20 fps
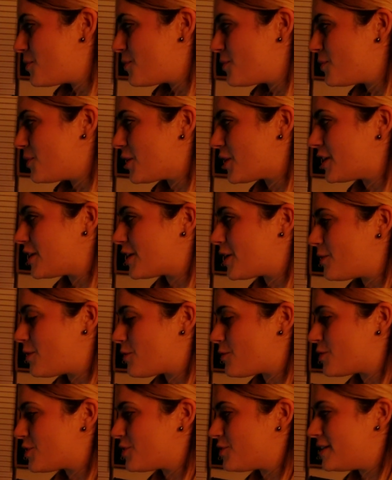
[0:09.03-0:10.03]
We're going to go
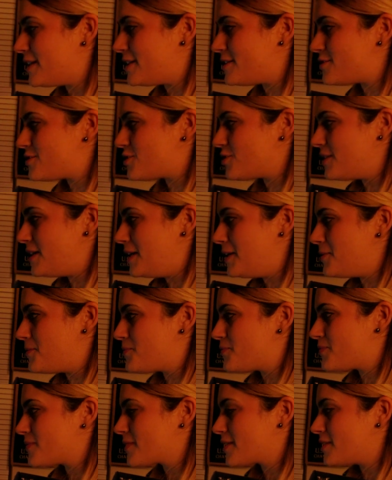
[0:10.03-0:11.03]
over their history,
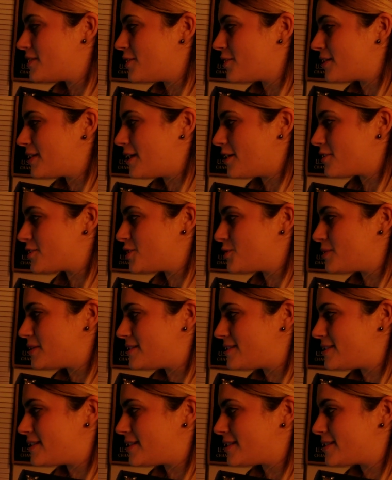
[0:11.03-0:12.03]
their
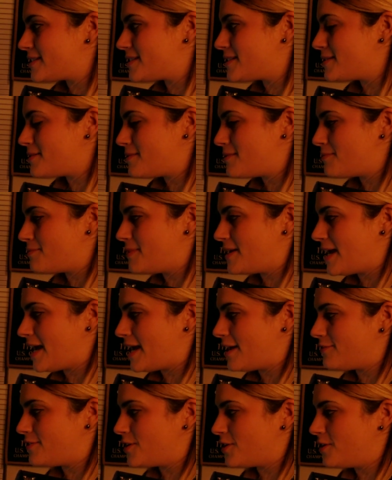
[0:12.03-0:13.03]
characteristics,
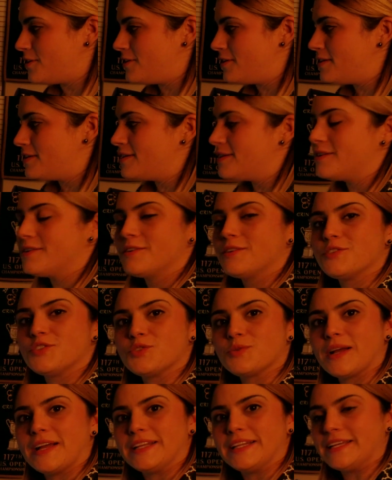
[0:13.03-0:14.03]
behavior,
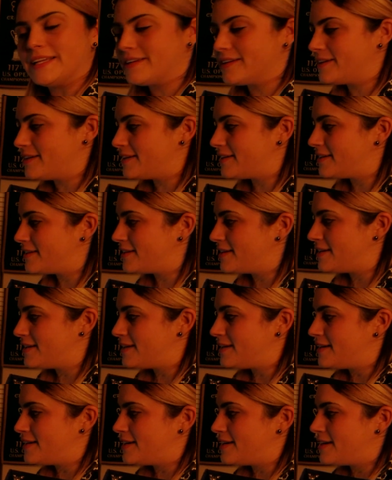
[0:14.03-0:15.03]
training,
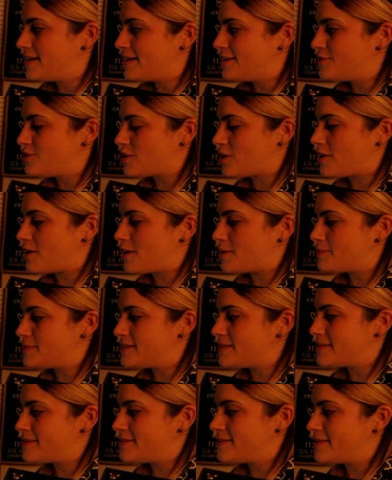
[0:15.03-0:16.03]
jobs,
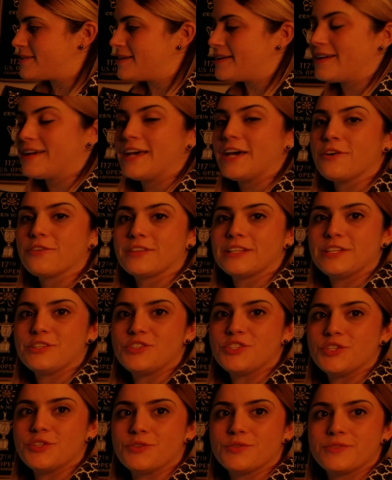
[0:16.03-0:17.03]
health
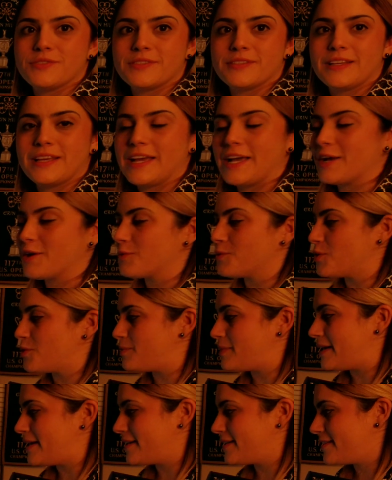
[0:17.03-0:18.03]
issues, and
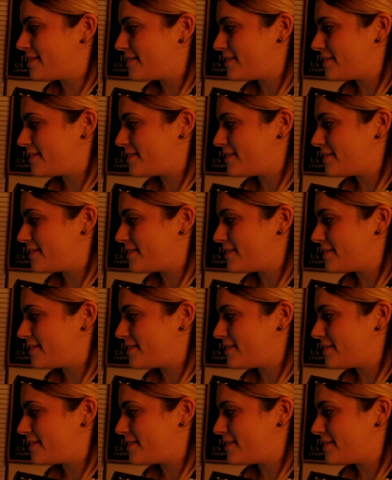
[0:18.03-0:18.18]
grooming.